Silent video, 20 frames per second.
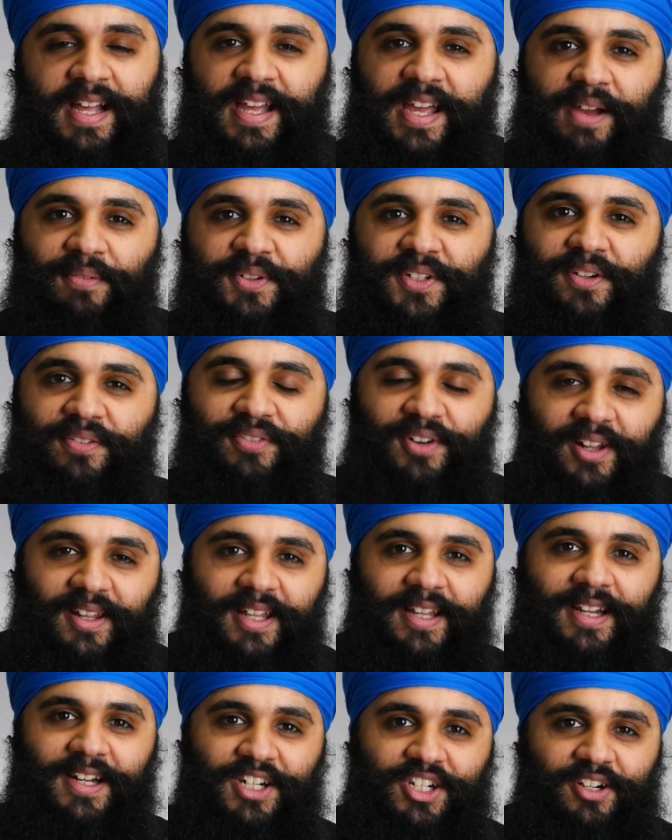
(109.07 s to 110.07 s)
it was a
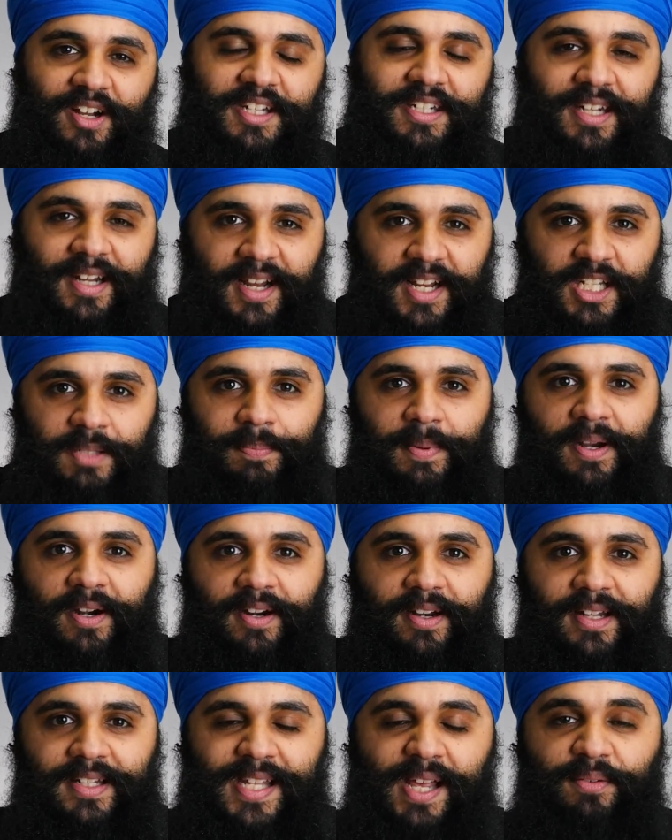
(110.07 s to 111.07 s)
really interesting
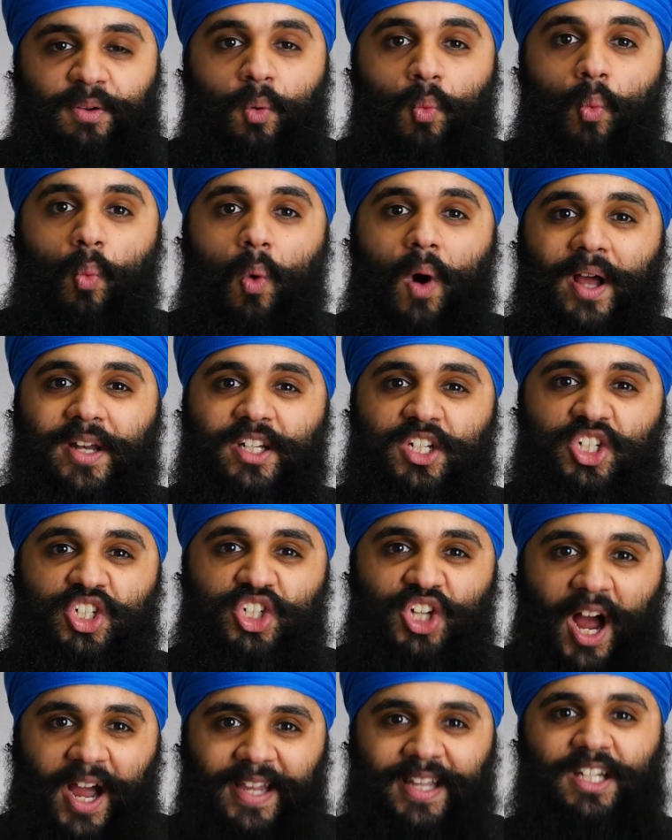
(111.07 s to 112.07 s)
experience having one
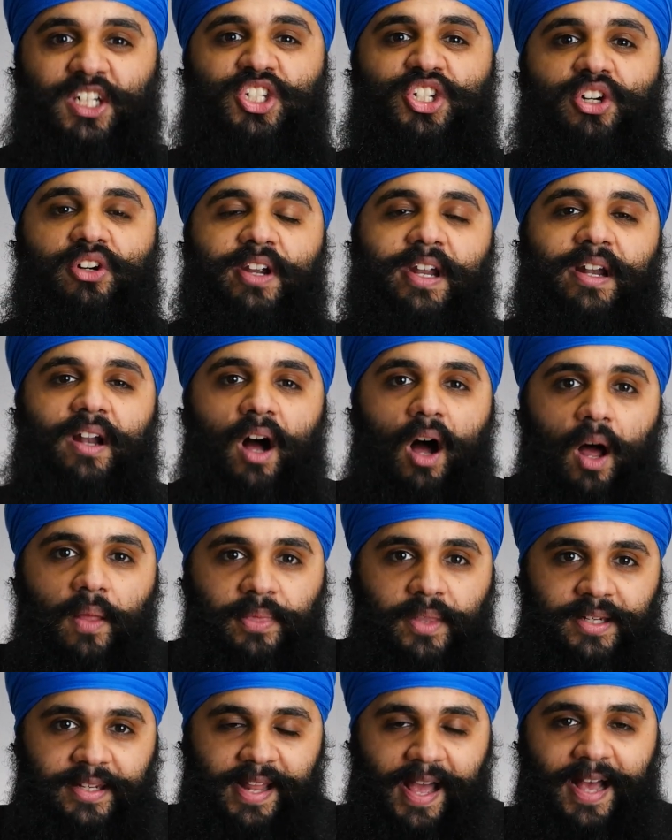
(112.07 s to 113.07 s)
giant screen on
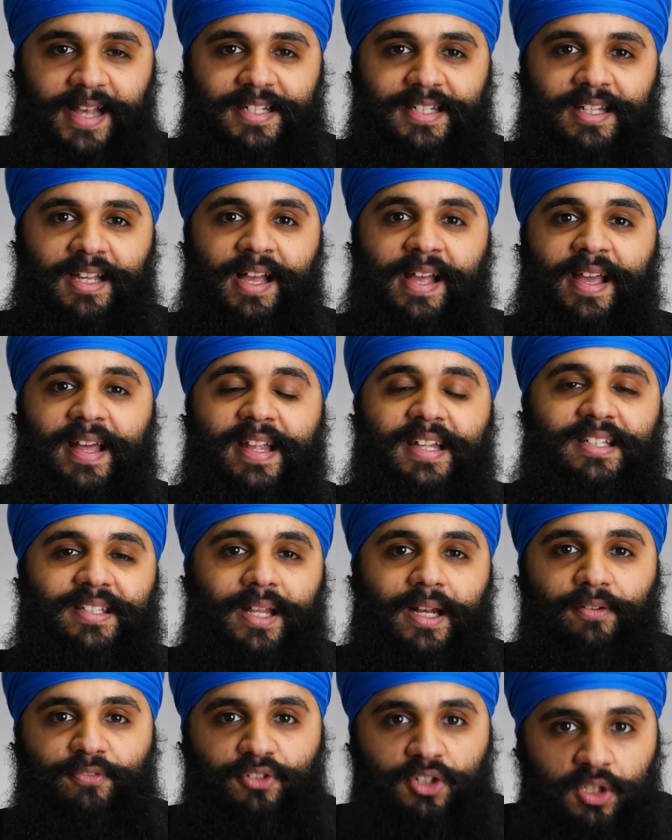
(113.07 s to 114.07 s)
the desk
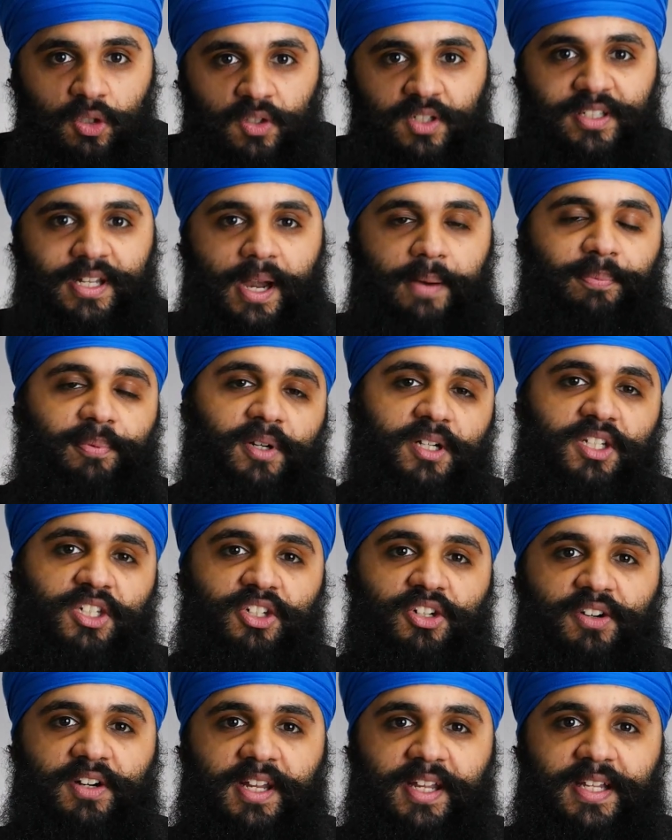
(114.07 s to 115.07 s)
instead of two separate
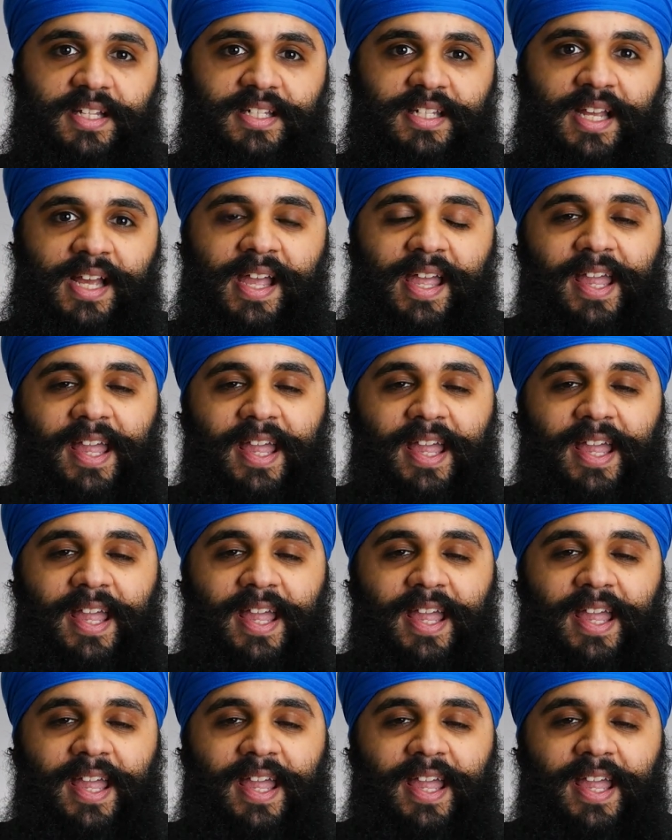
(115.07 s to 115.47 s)
screens.